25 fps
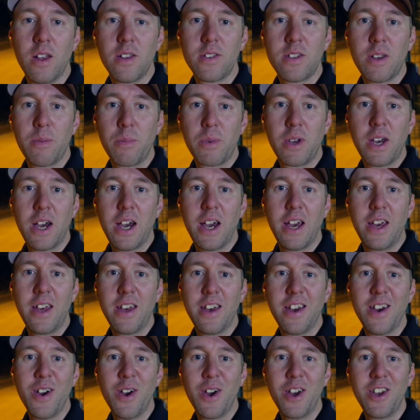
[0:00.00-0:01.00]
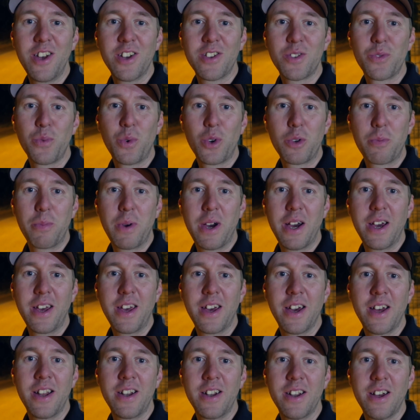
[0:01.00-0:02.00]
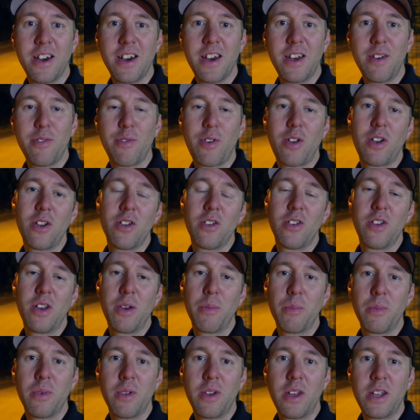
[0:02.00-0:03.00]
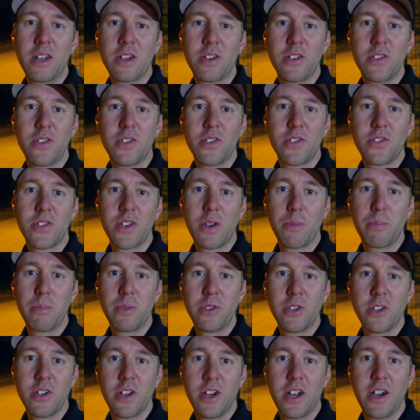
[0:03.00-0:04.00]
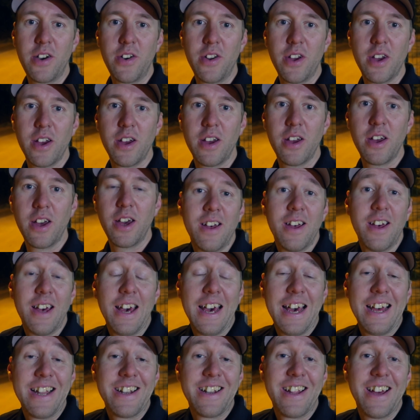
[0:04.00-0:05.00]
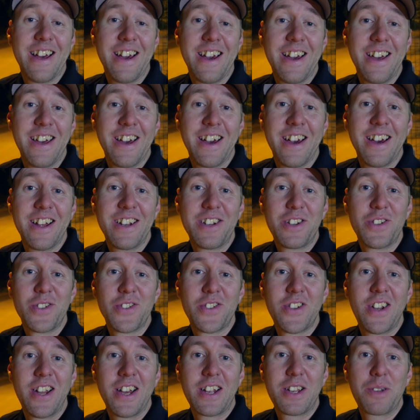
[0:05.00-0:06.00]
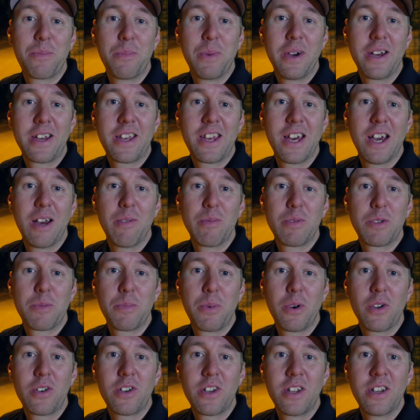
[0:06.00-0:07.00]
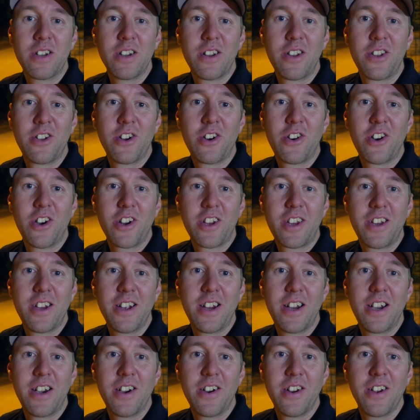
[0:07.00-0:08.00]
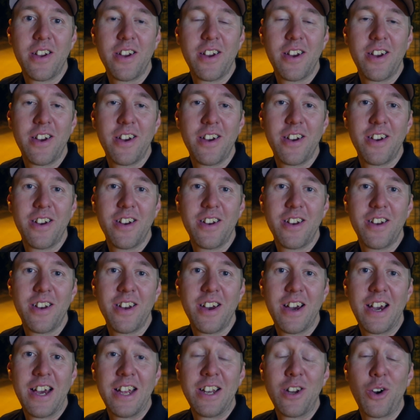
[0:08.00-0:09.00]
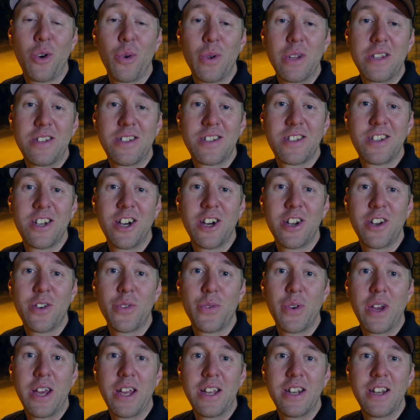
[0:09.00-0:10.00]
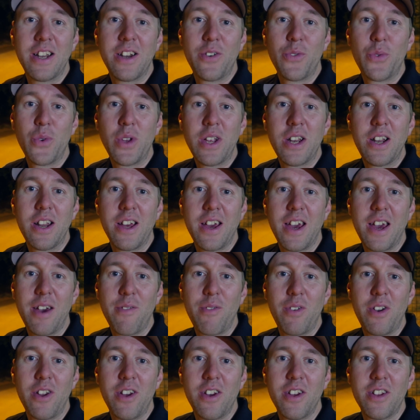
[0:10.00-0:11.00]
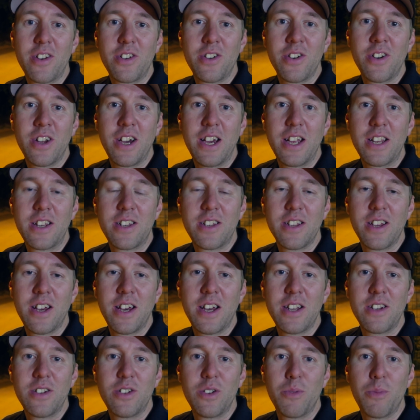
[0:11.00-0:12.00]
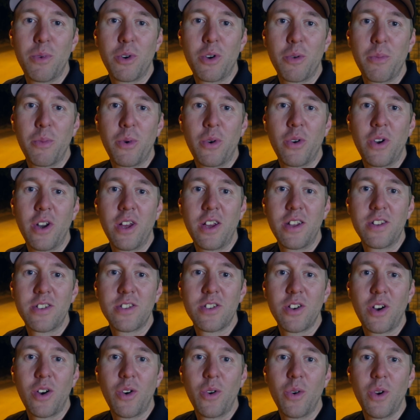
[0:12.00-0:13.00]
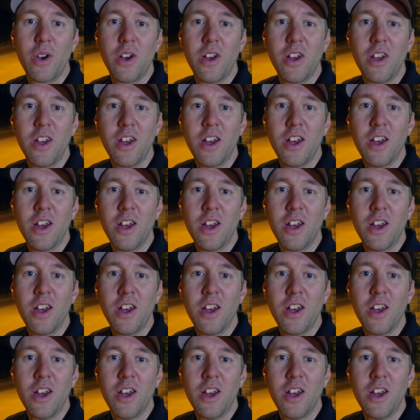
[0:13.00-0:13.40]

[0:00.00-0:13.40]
some guy just walked by and I followed him into the reception area. And I had to select my camp spot in the dark here. I know it's gonna rain really heavily tonight and tomorrow morning, so